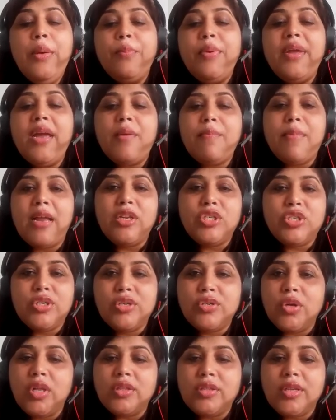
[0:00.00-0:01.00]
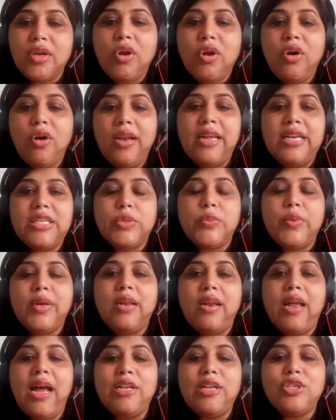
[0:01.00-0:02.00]
PR manager is on the call as
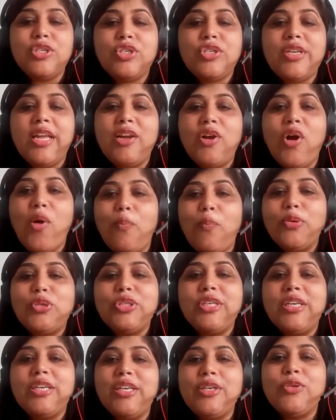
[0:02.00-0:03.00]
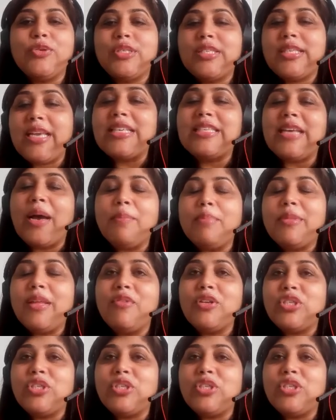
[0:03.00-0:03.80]
well. I'll just take opportunity to say something,